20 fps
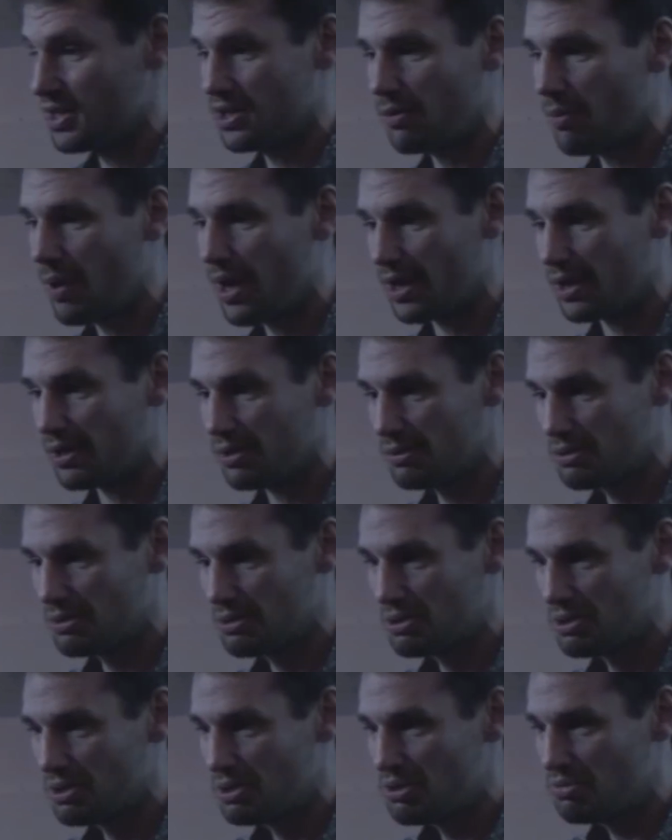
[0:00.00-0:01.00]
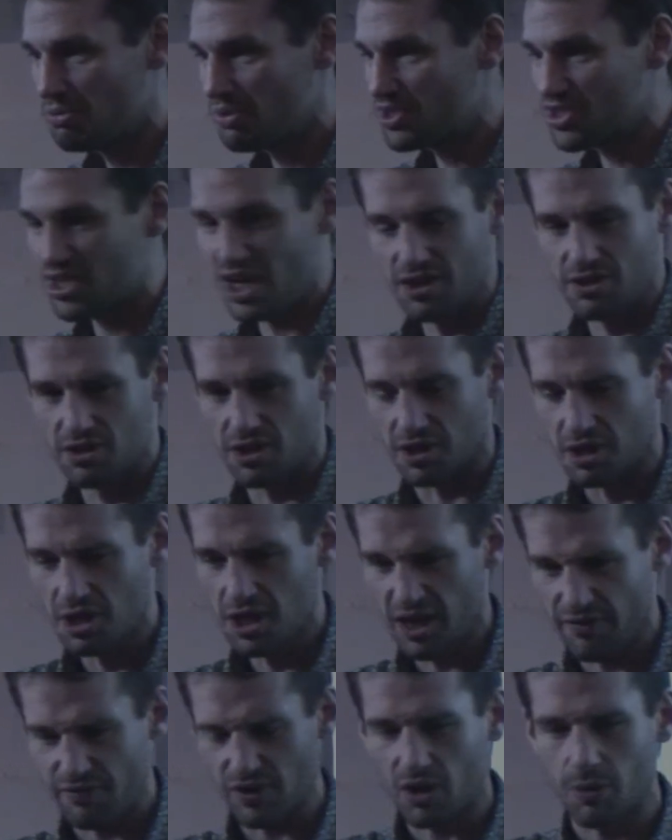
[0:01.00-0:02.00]
it in a way. We said that
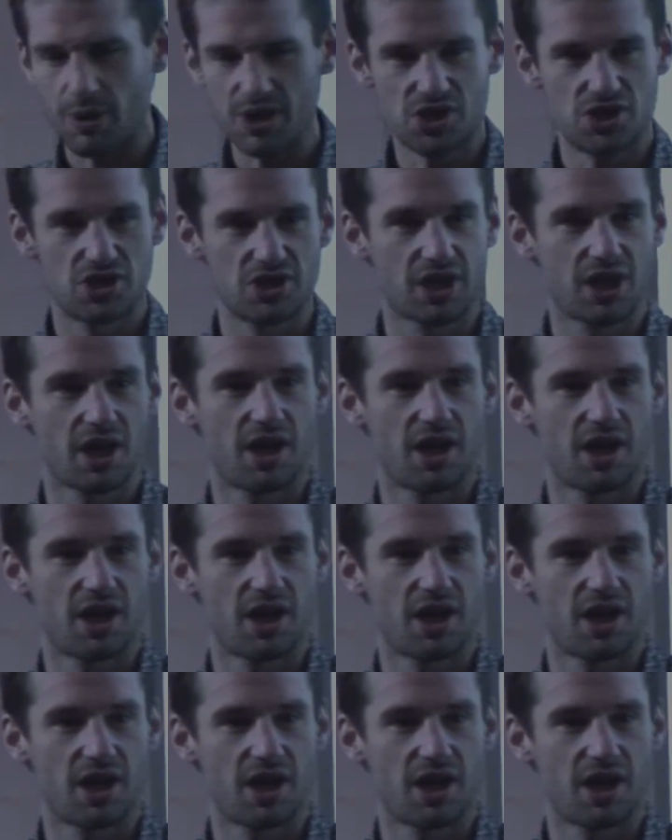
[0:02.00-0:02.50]
if a question